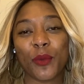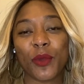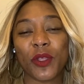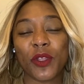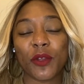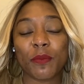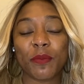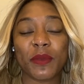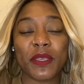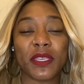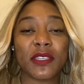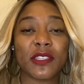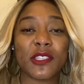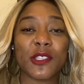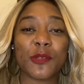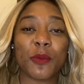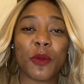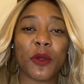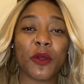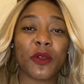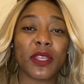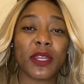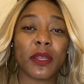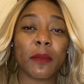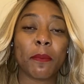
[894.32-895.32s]
we are being
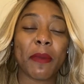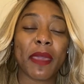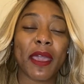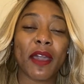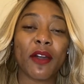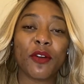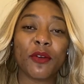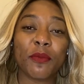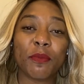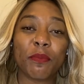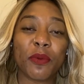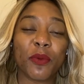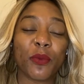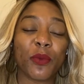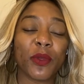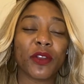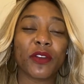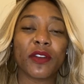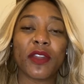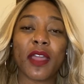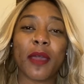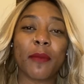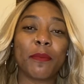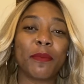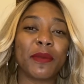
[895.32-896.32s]
spoken about, but we
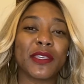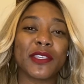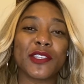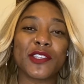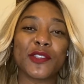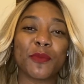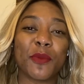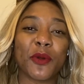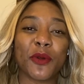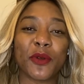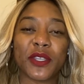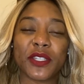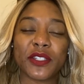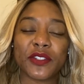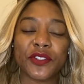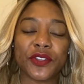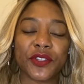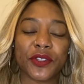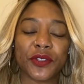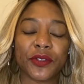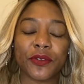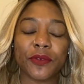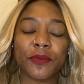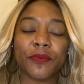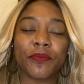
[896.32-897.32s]
are not being spoken
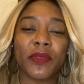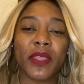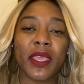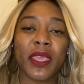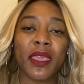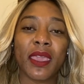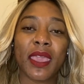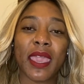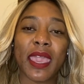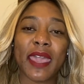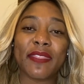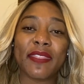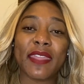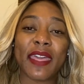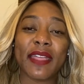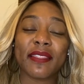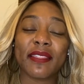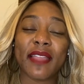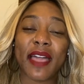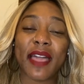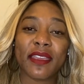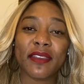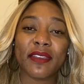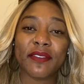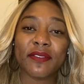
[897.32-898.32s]
to, and that
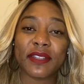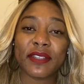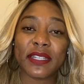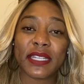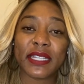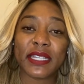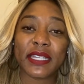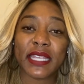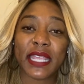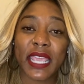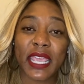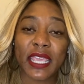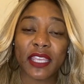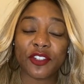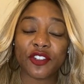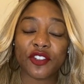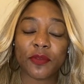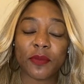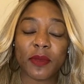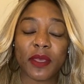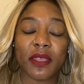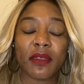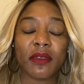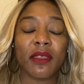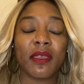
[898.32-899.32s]
lack of
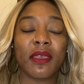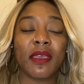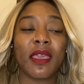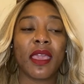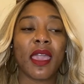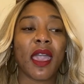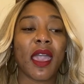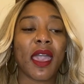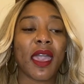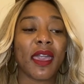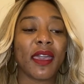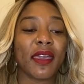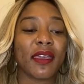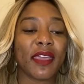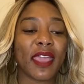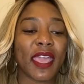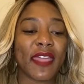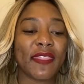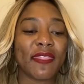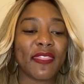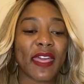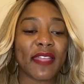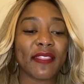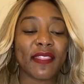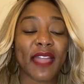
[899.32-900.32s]
engagement uh,
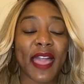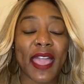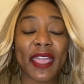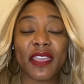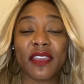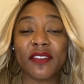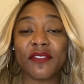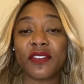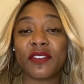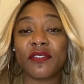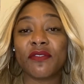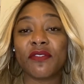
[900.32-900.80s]
and that lack of